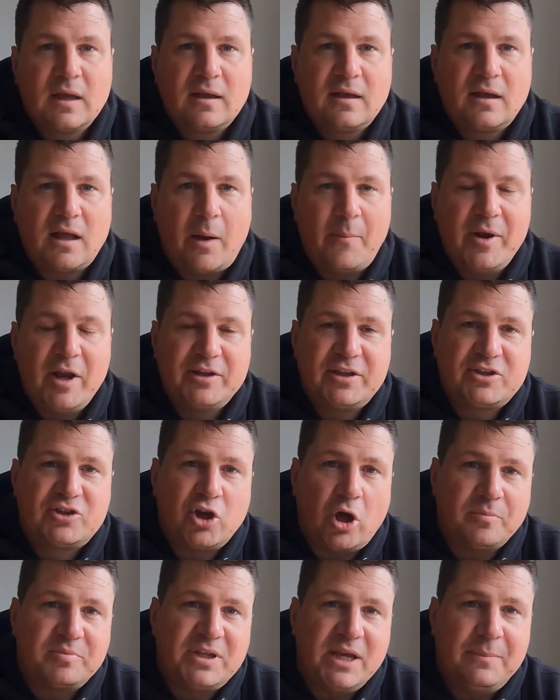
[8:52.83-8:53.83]
Coming on to
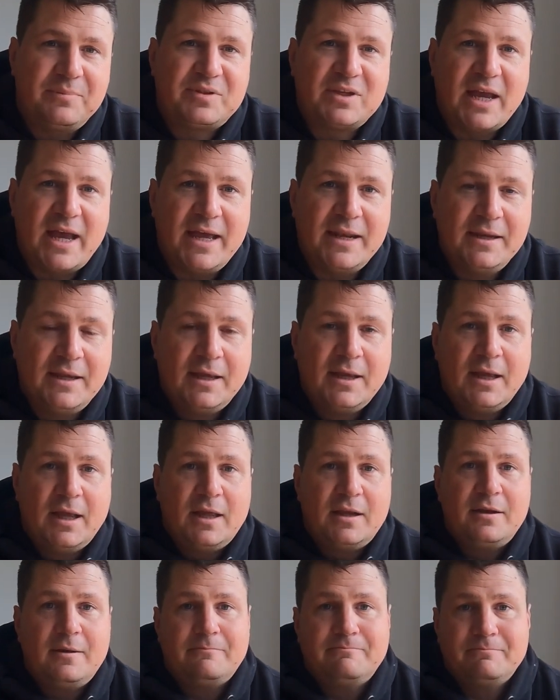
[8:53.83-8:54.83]
top tips then.
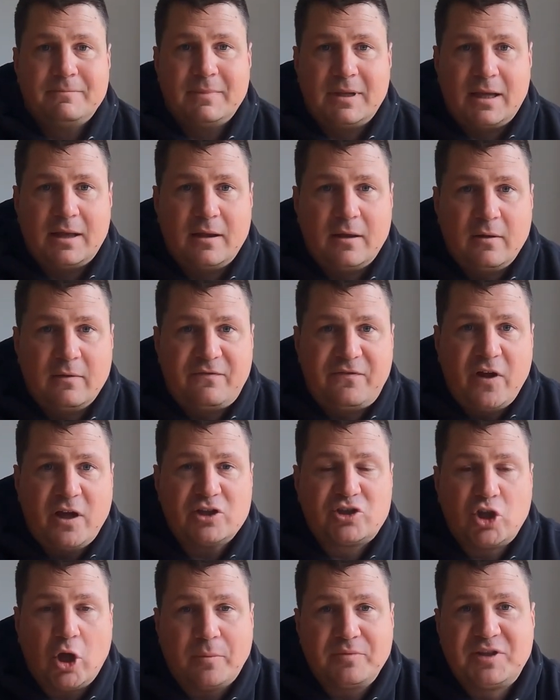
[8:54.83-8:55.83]

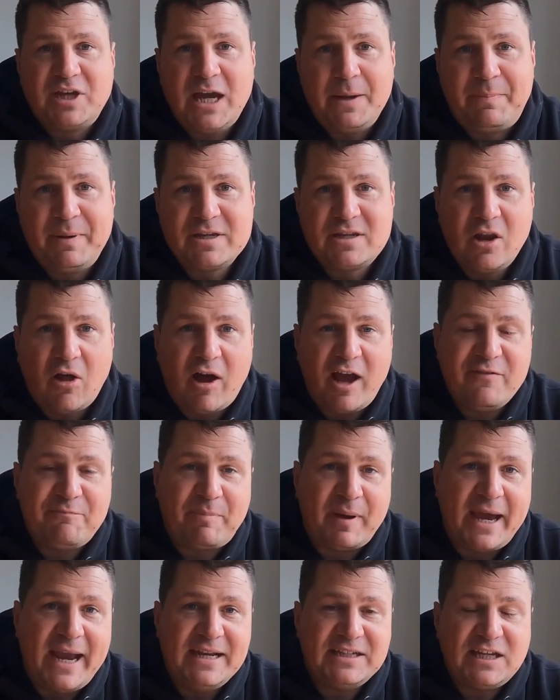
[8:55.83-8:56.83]
First top tip is live
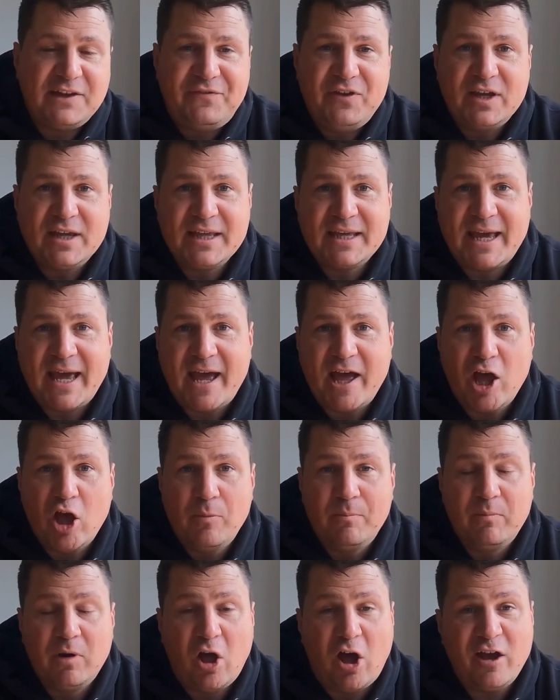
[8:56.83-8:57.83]
baits. If you can get
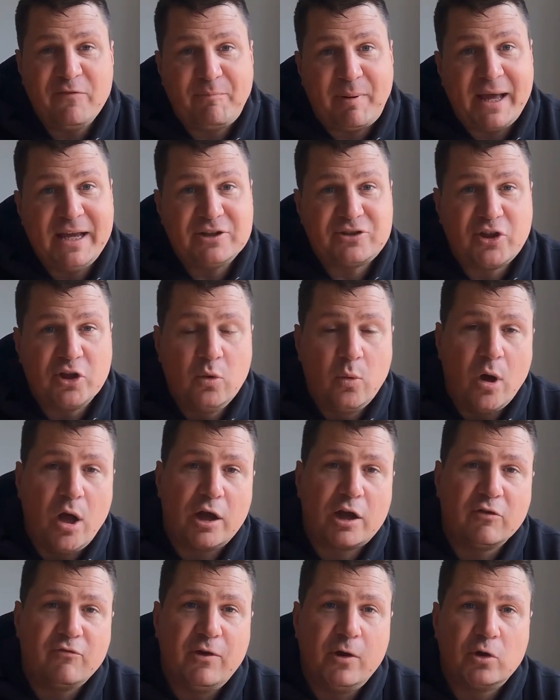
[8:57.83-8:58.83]
them, live baits do
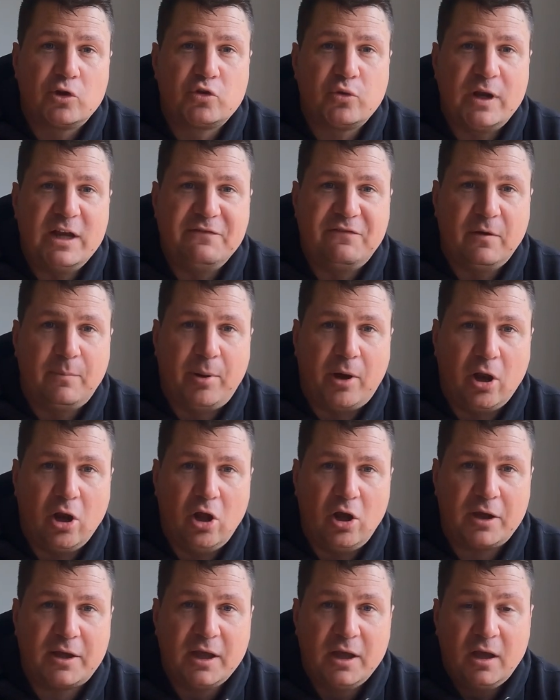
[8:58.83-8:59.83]
work a real treat for
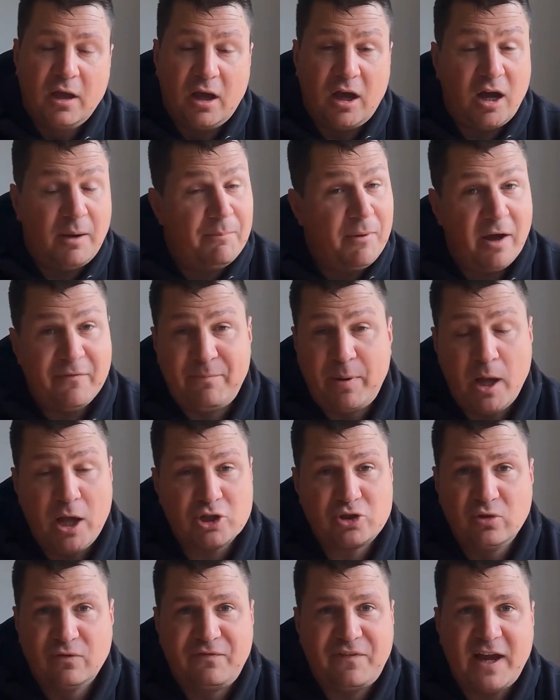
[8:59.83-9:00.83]
pollock. My
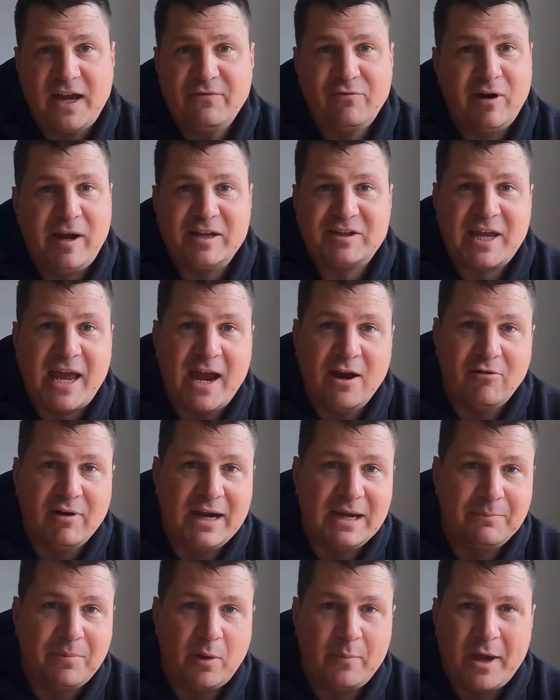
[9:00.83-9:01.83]
personal favourite is
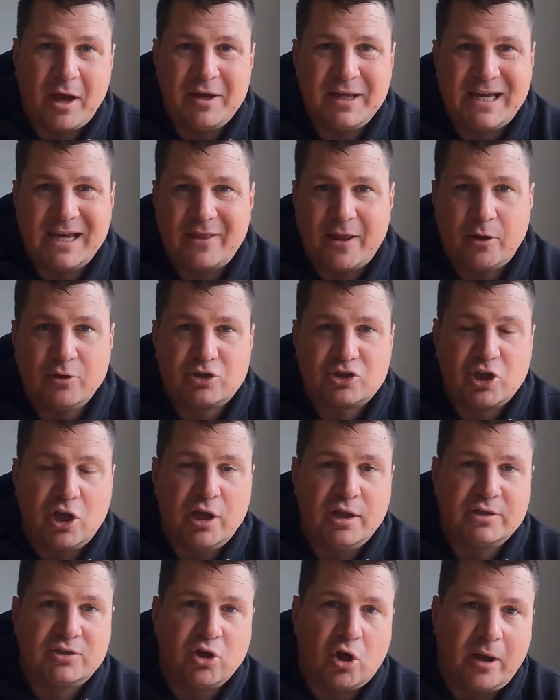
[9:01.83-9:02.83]
herring, but we only get those
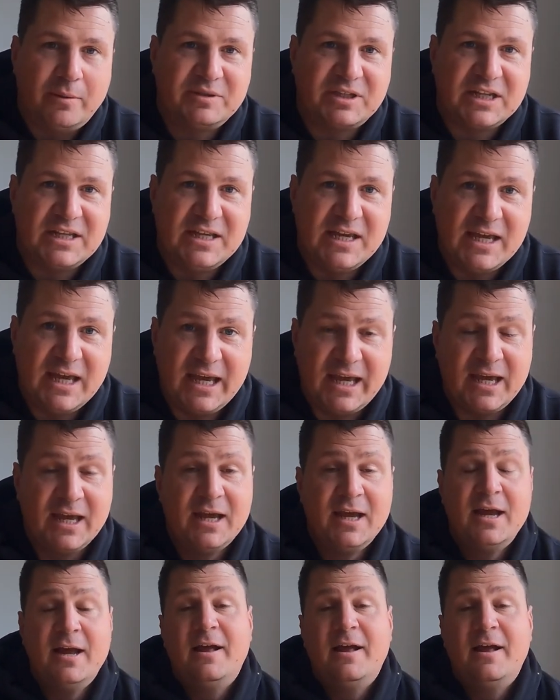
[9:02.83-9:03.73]
certain times a year.